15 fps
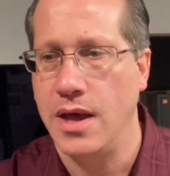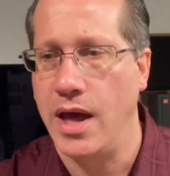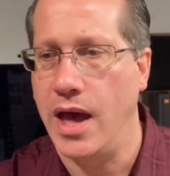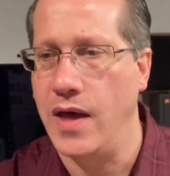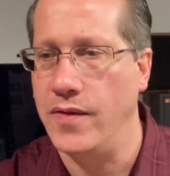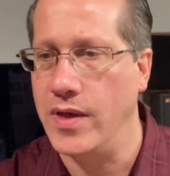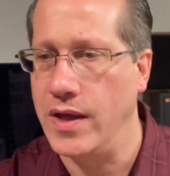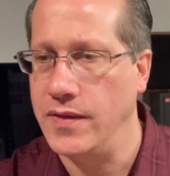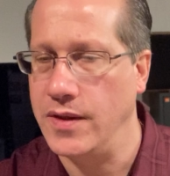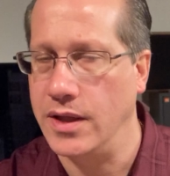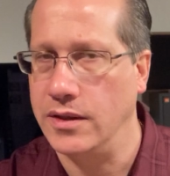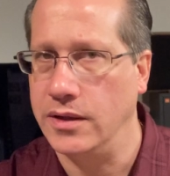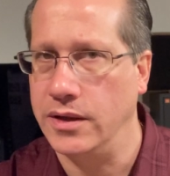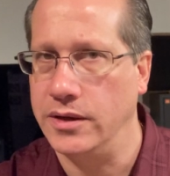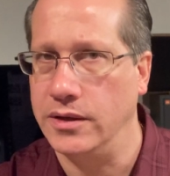and then the
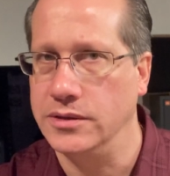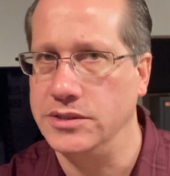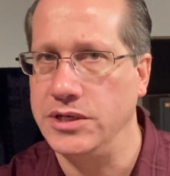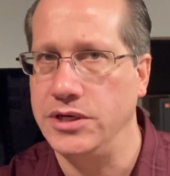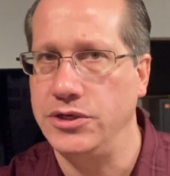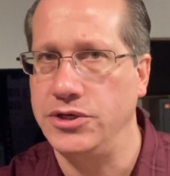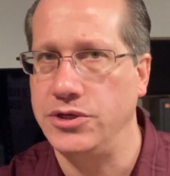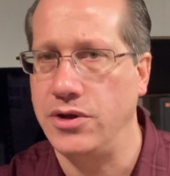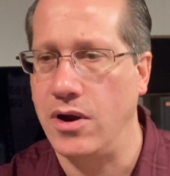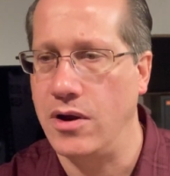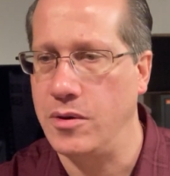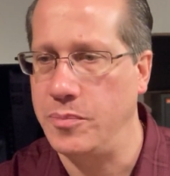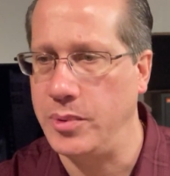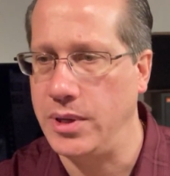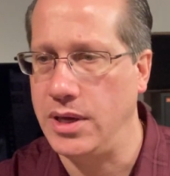little D
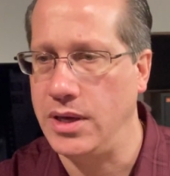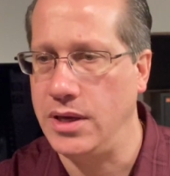sharp, E,